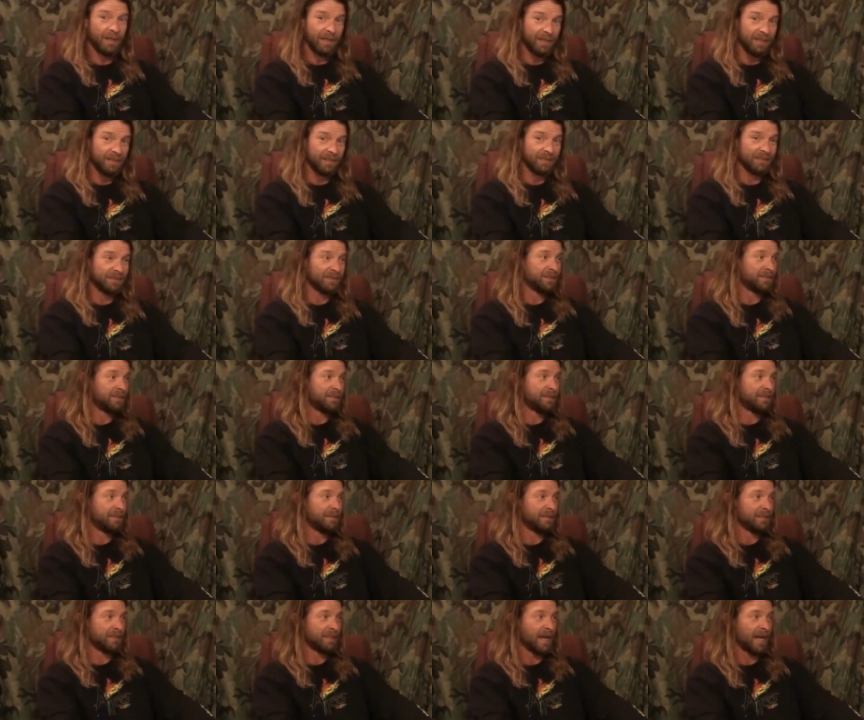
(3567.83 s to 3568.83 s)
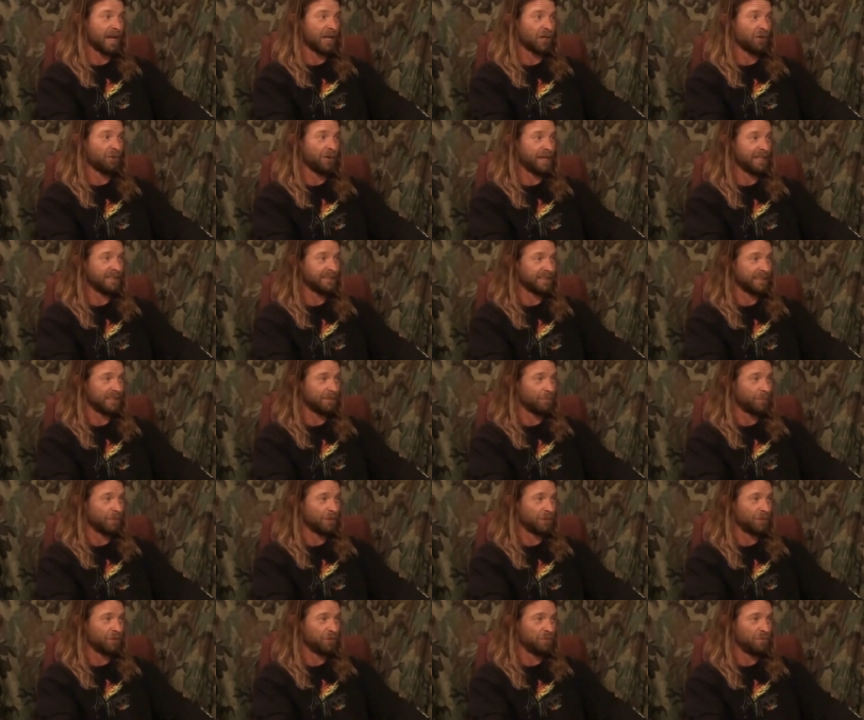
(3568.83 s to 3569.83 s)
is kind of crazy
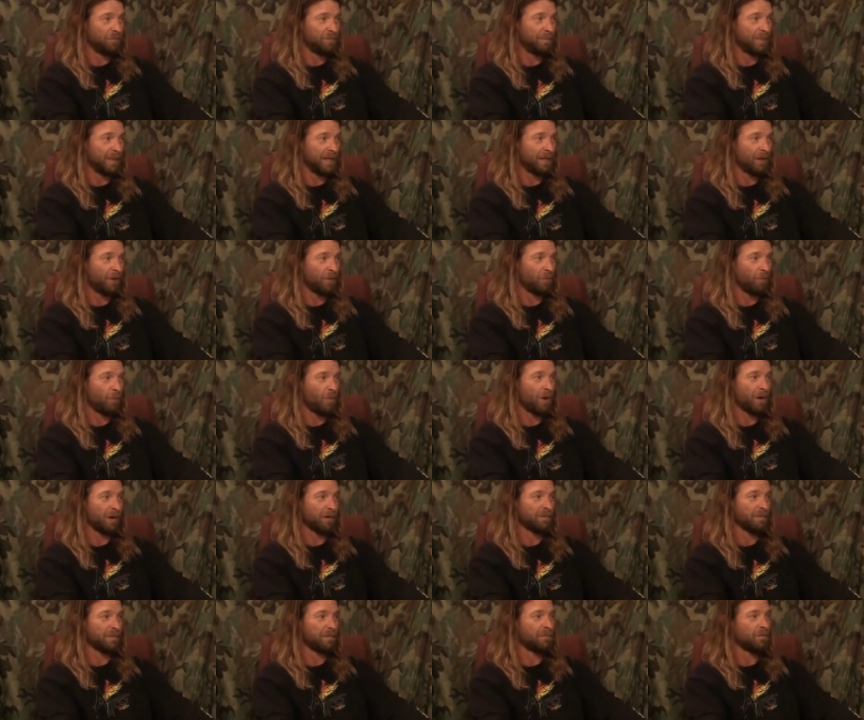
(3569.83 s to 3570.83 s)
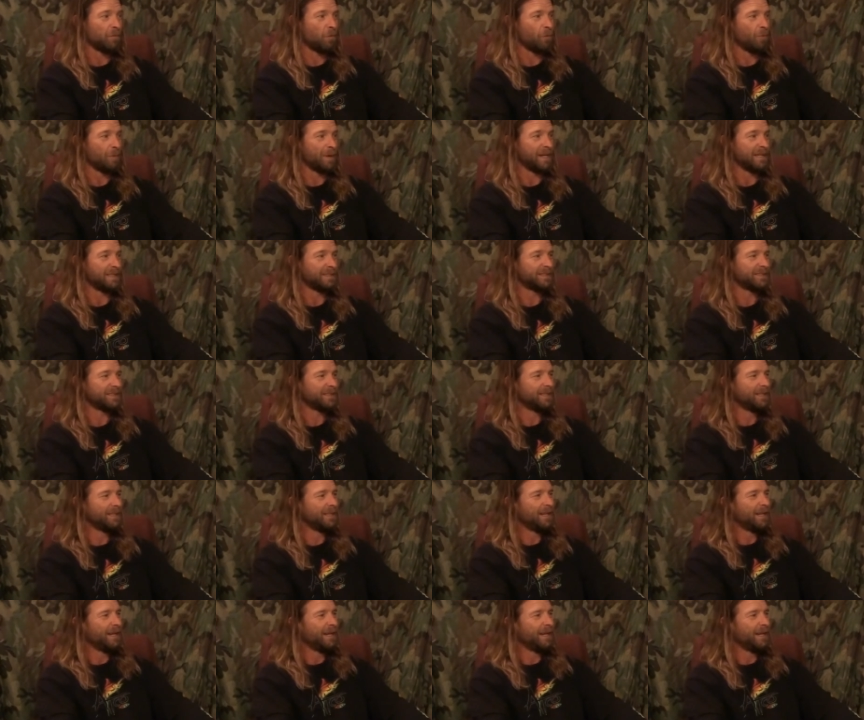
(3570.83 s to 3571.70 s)
when you've been on the water for 4 weeks.